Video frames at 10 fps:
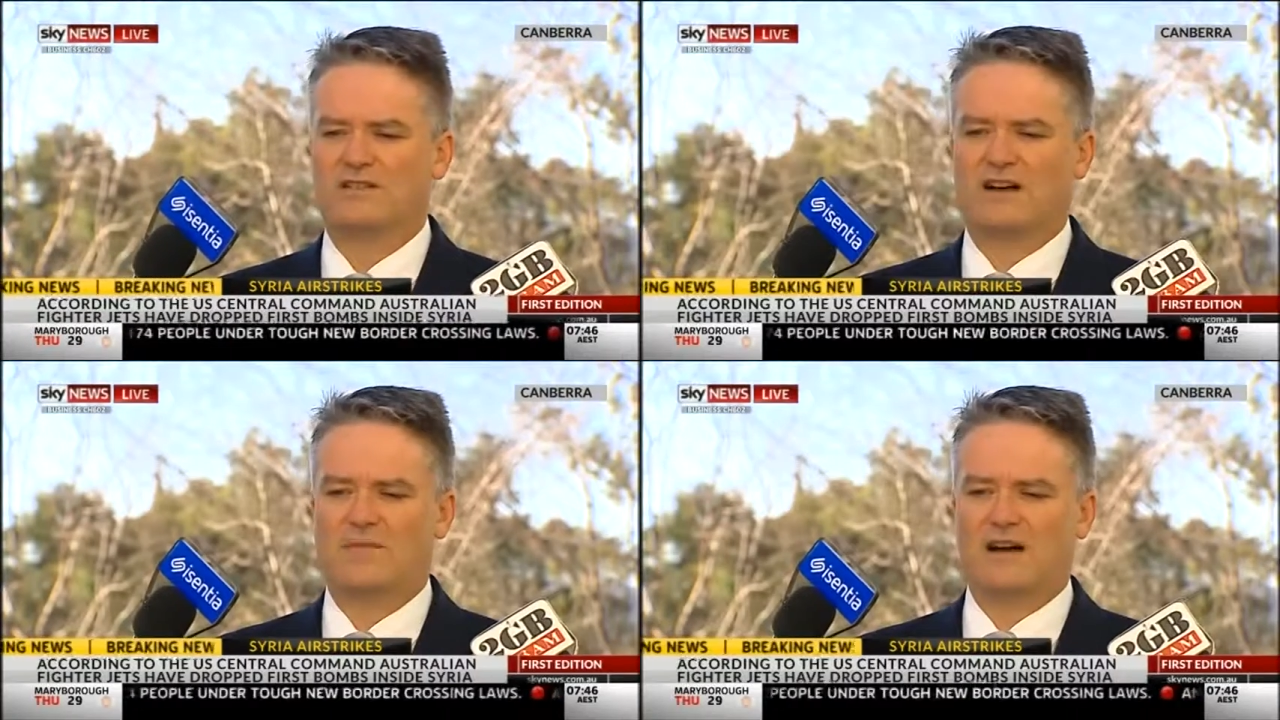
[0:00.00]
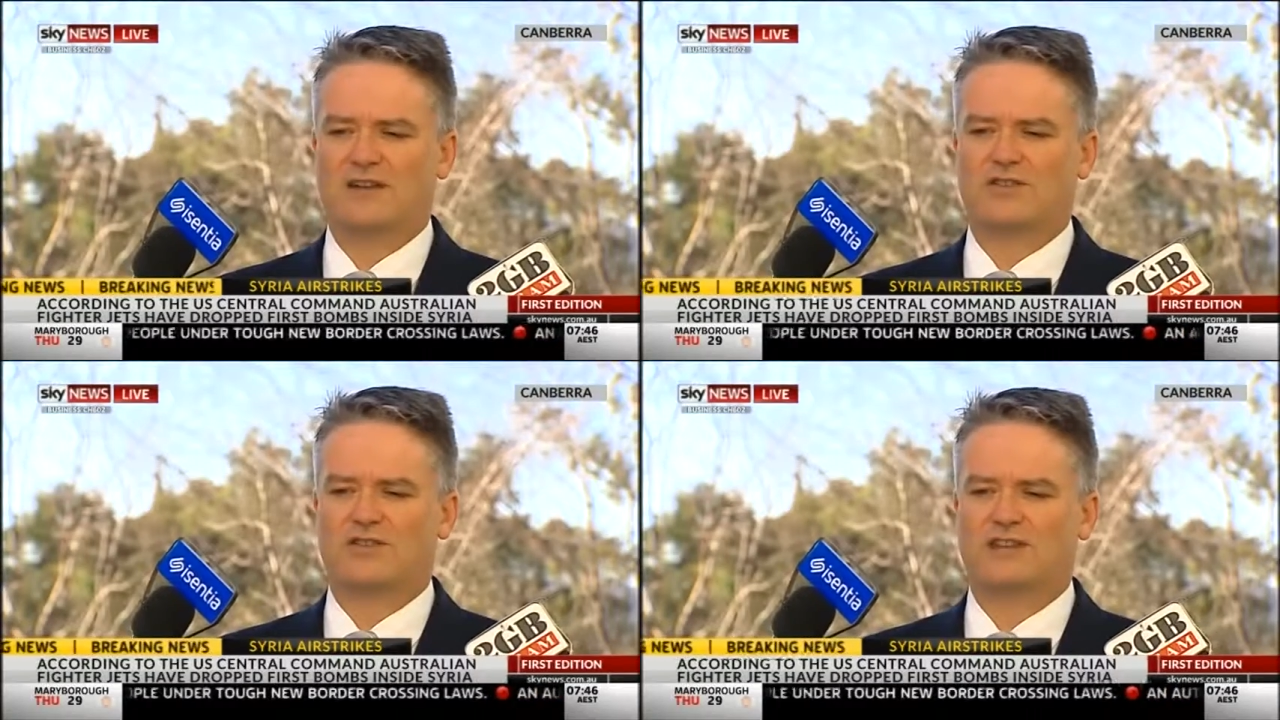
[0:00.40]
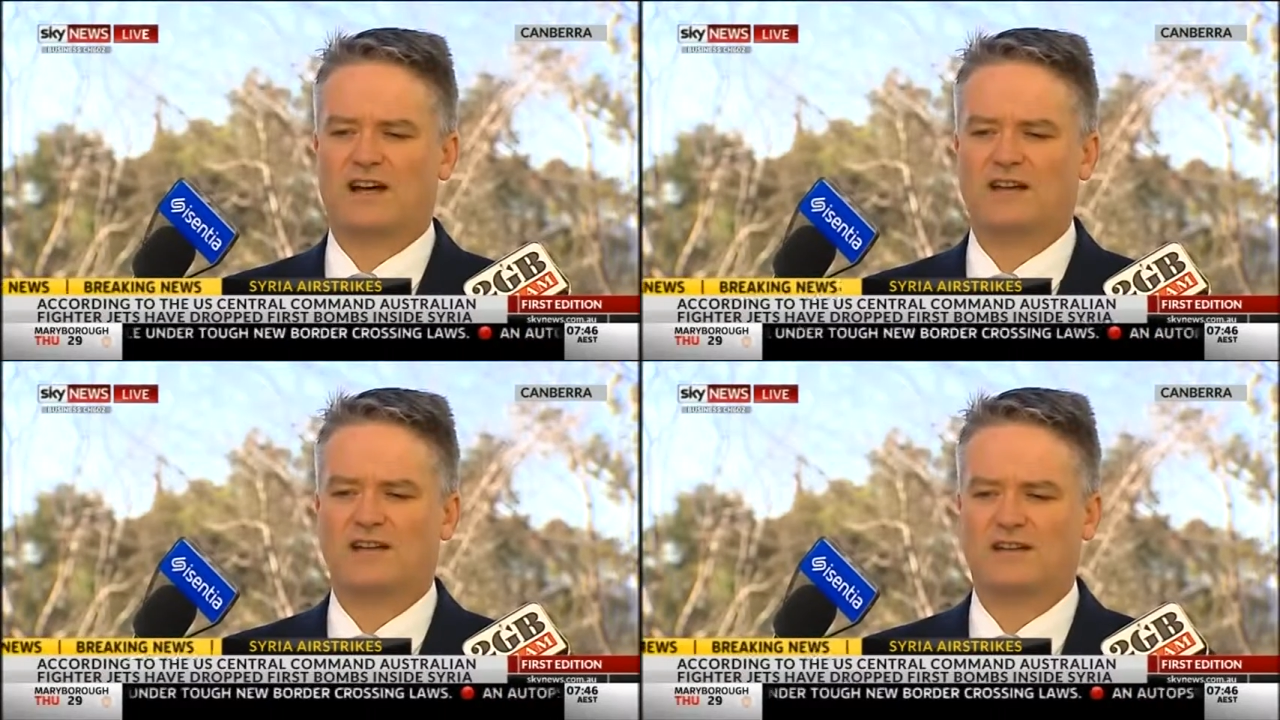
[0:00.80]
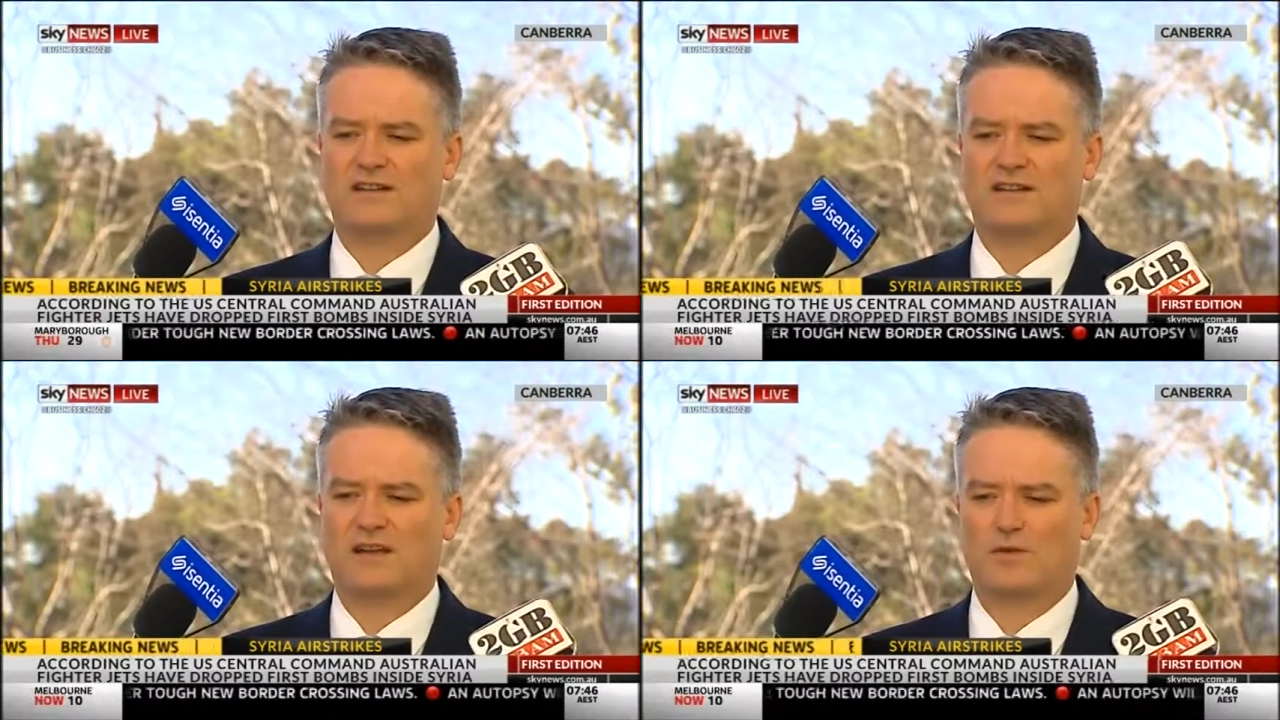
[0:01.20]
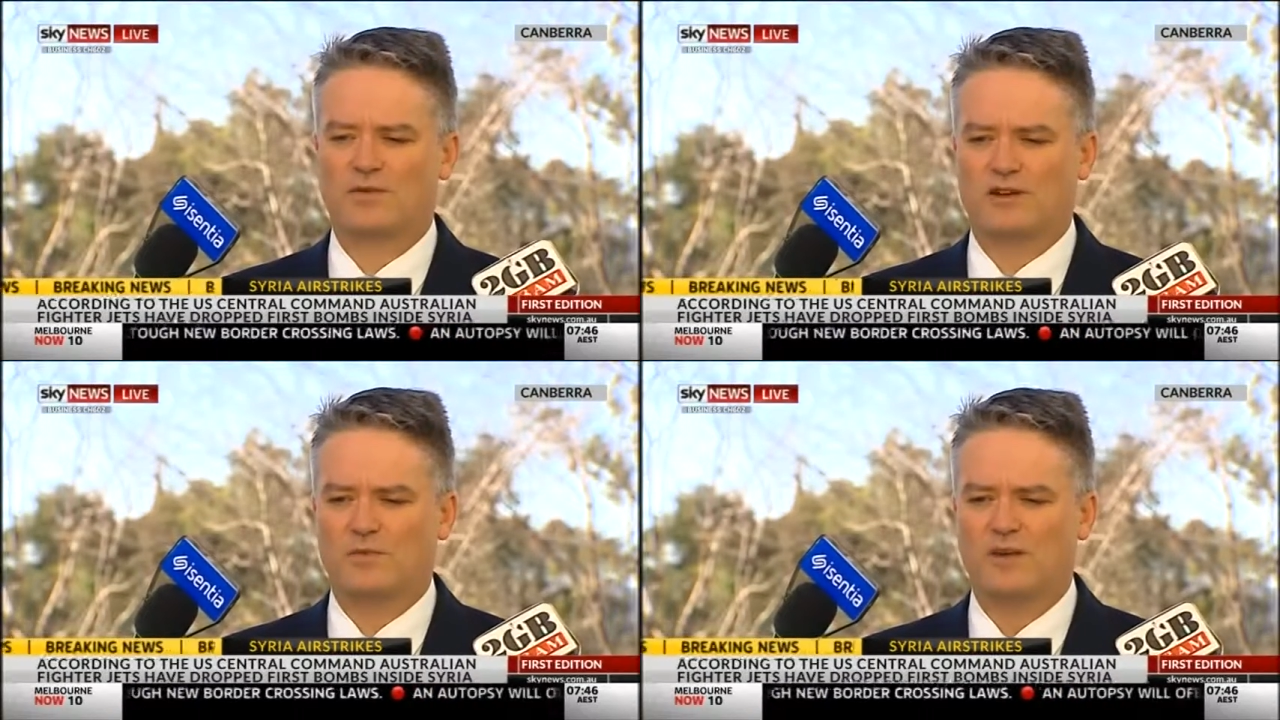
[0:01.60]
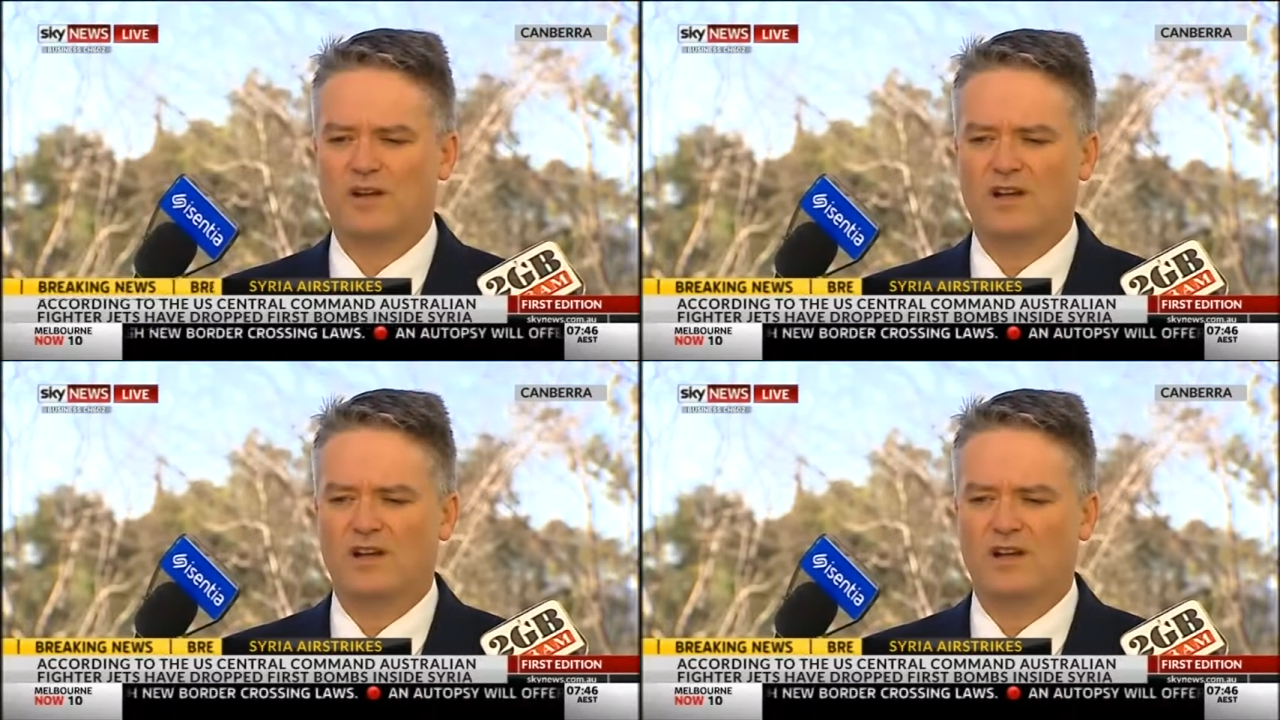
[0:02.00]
I might just say here that there was some